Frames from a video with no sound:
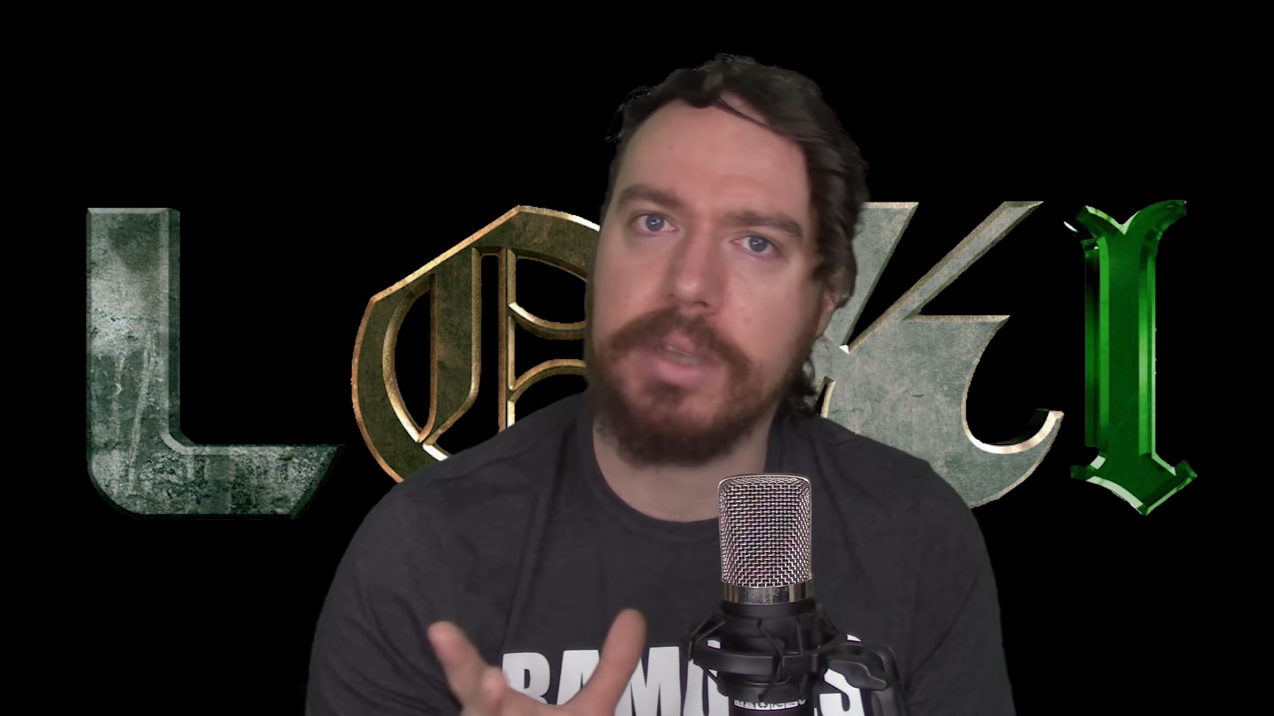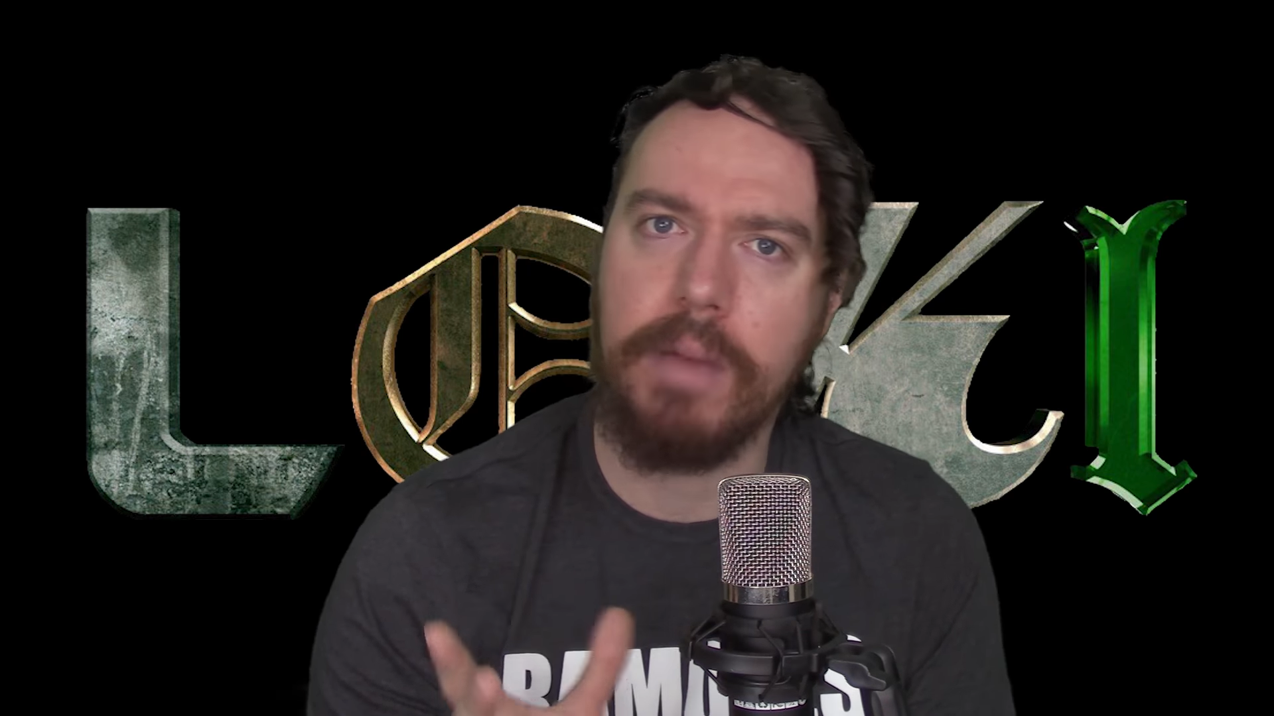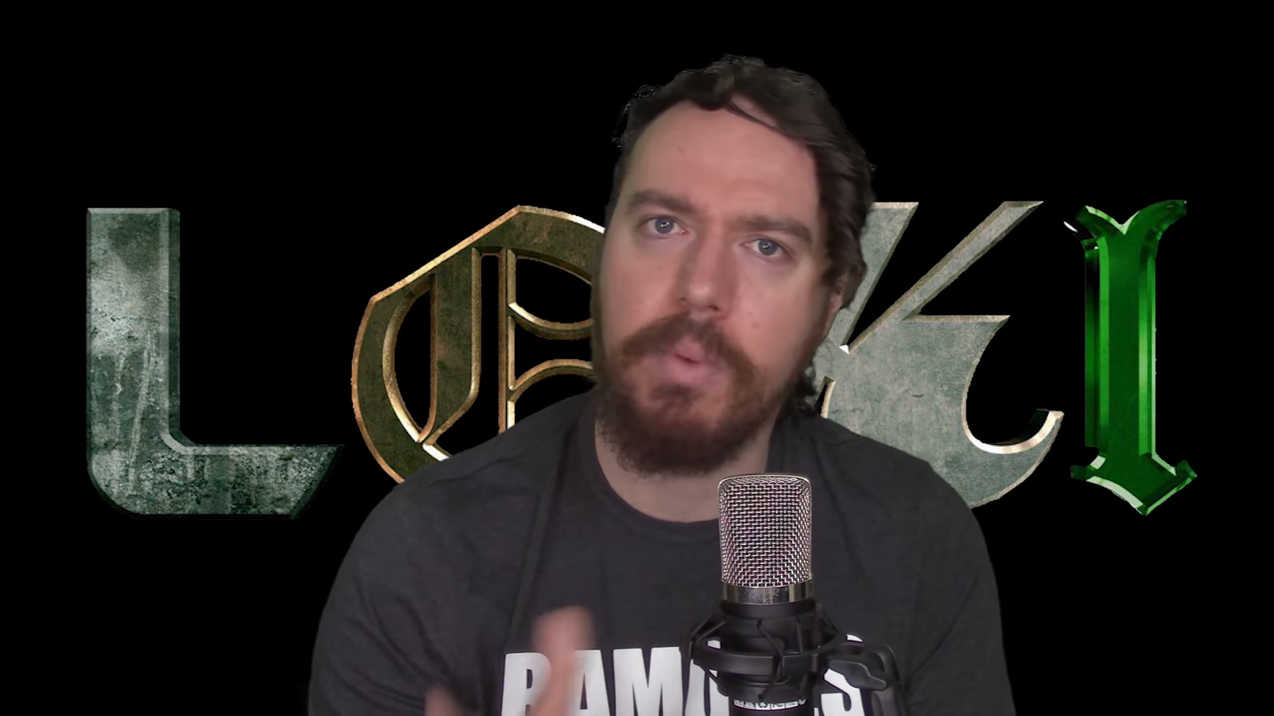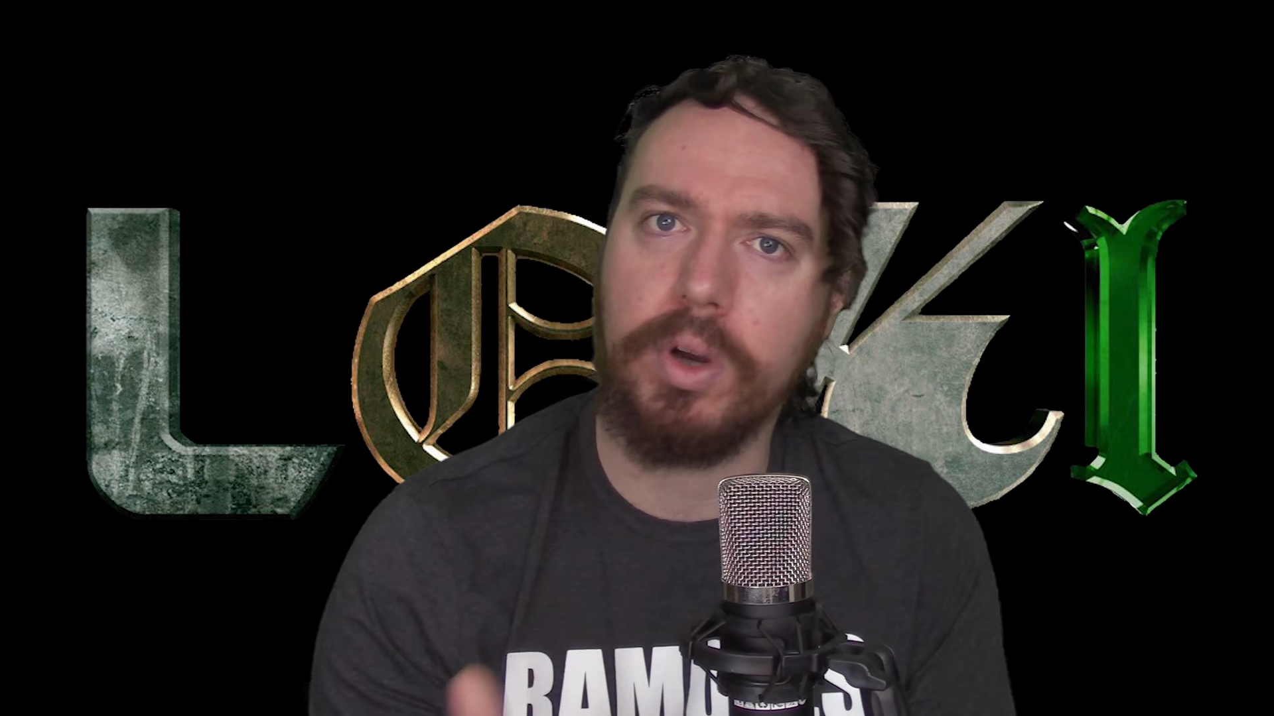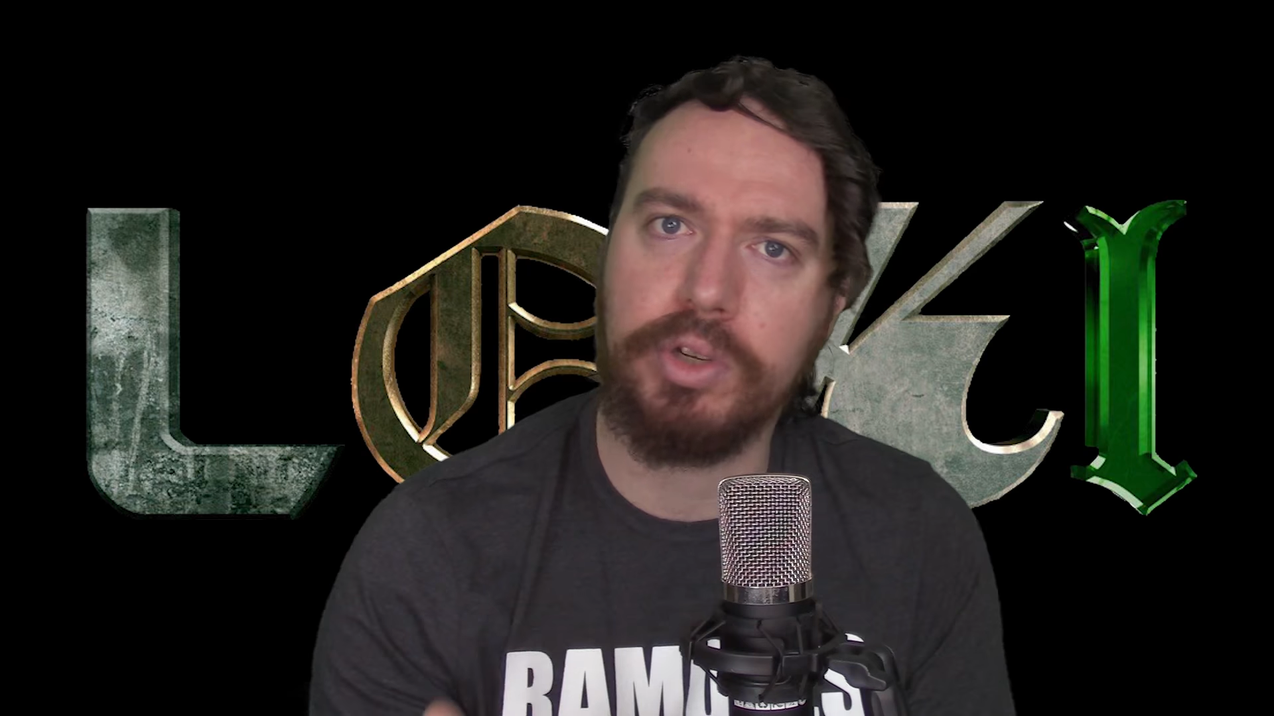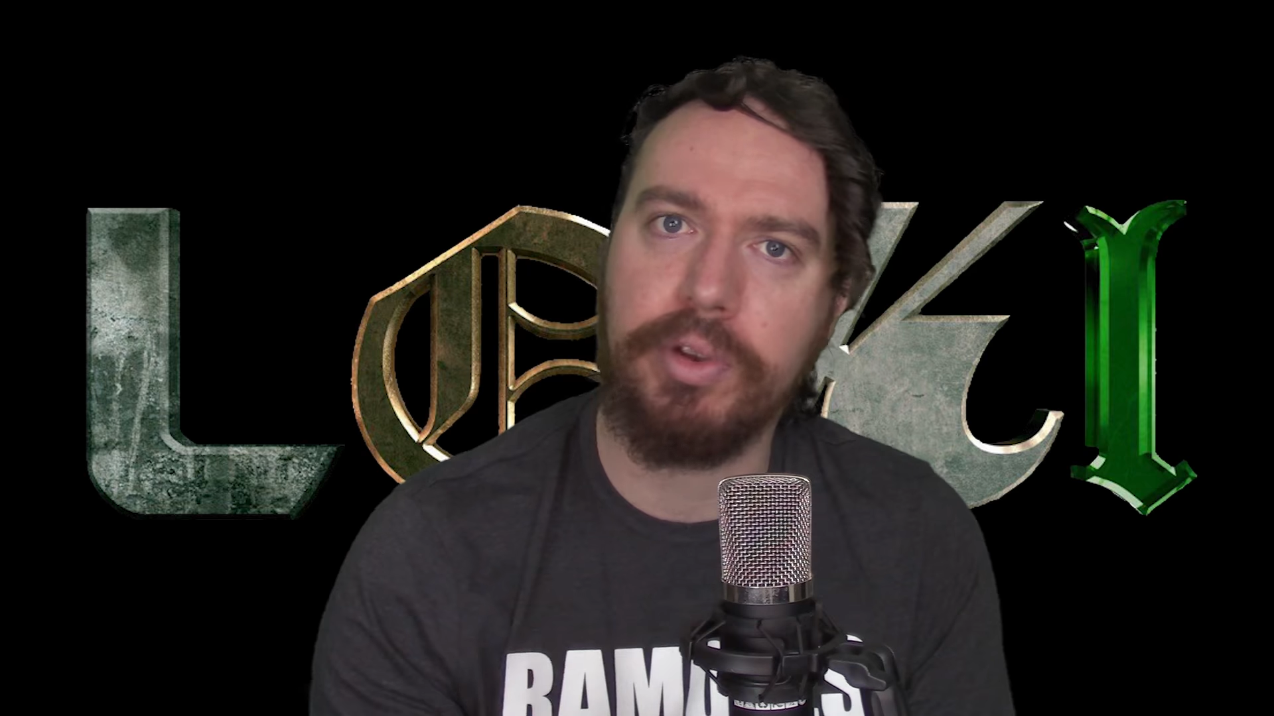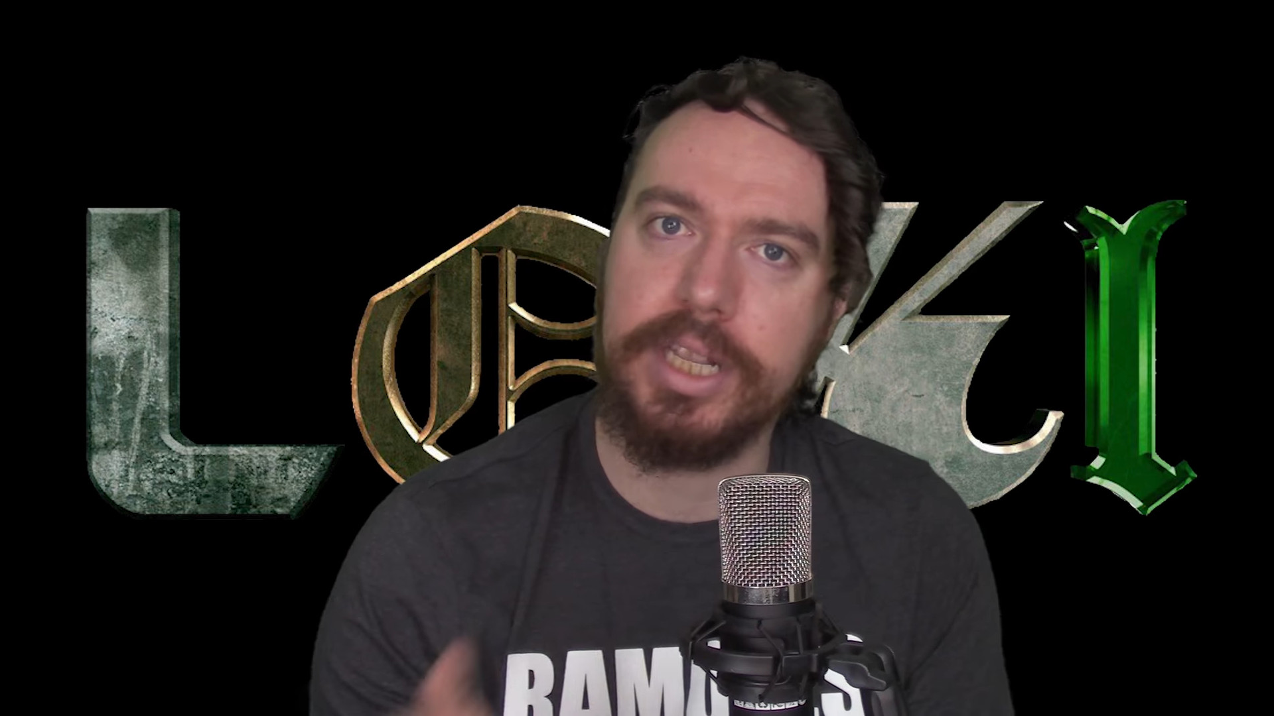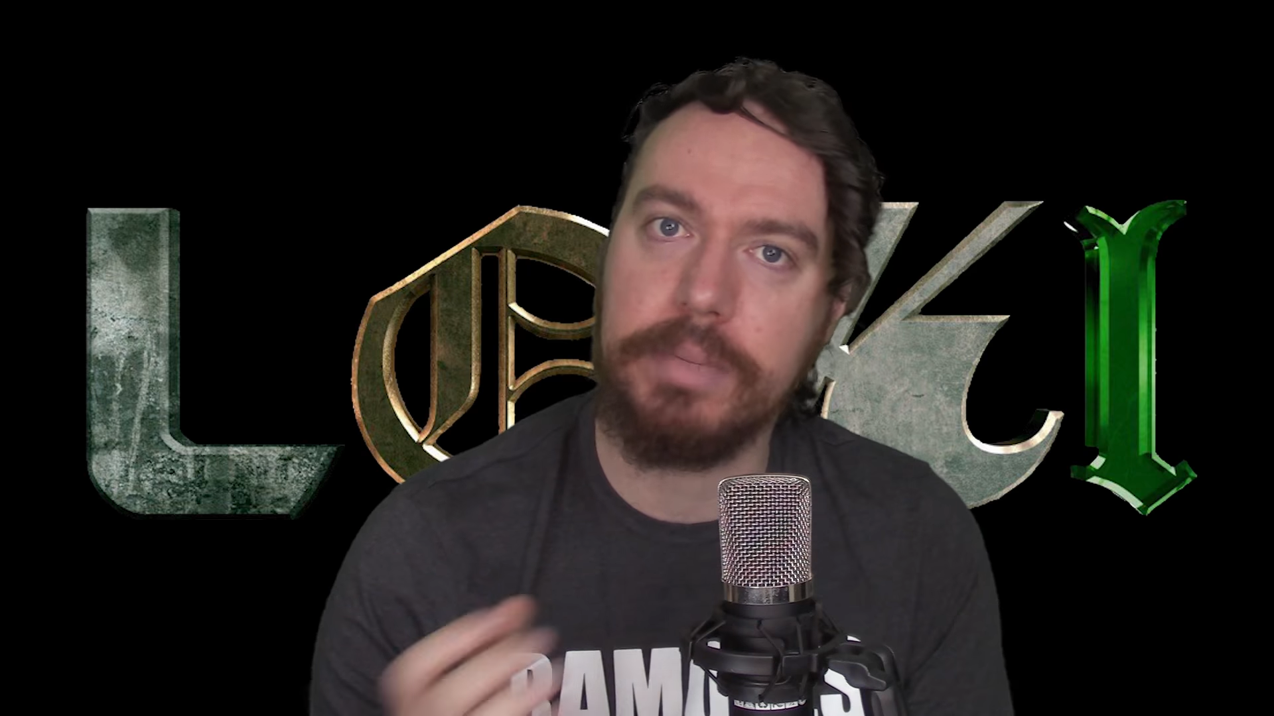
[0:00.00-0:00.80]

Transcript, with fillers: are more intriguing